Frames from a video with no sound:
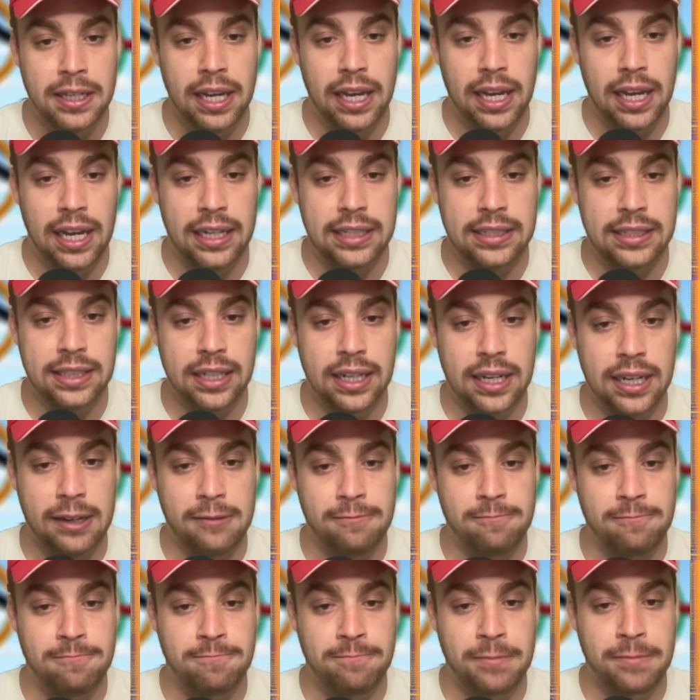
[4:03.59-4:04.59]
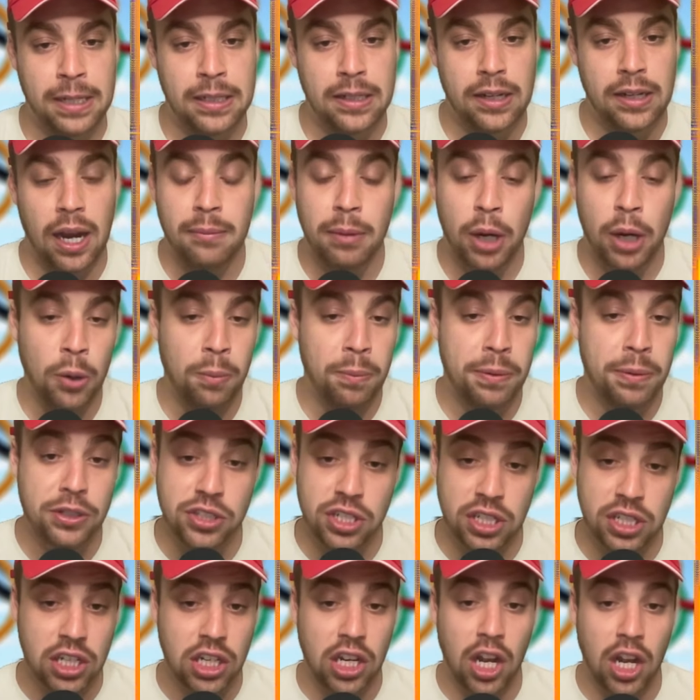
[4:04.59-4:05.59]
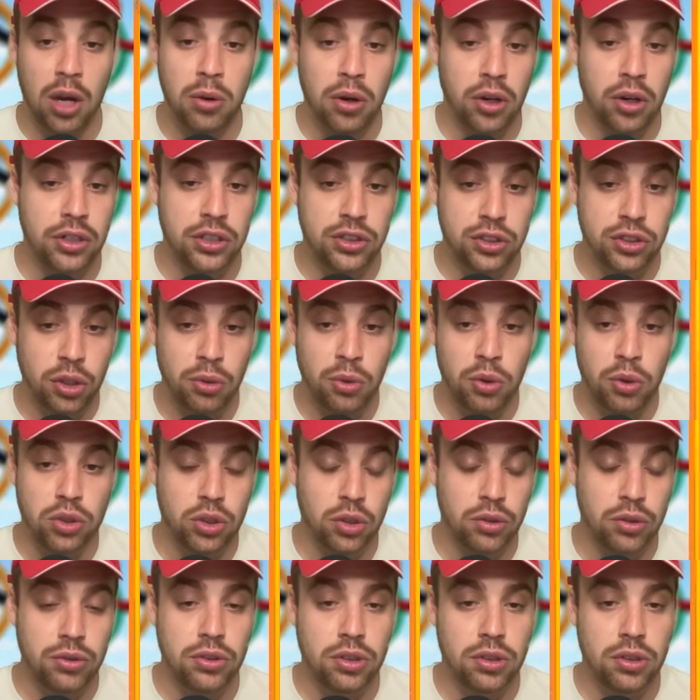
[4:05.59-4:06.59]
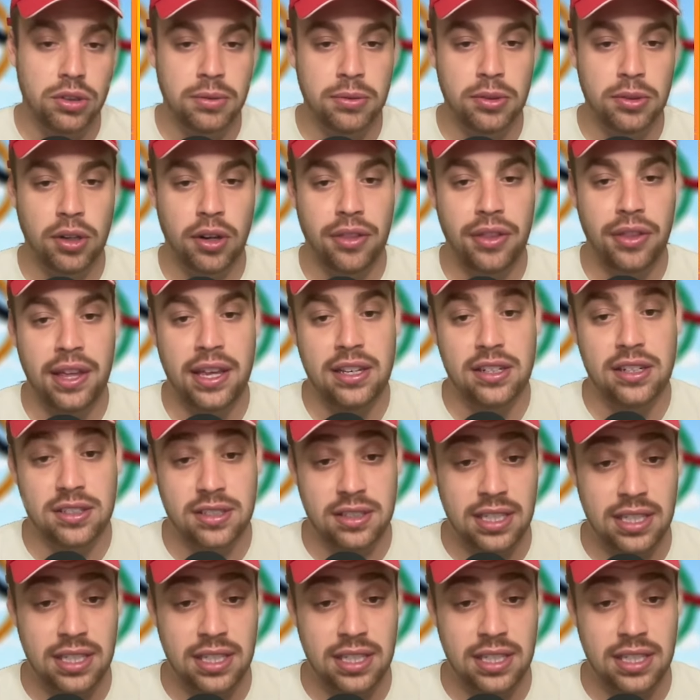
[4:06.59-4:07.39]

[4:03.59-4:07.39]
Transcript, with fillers: and um, I'm hoping she can go on and do do do some good things.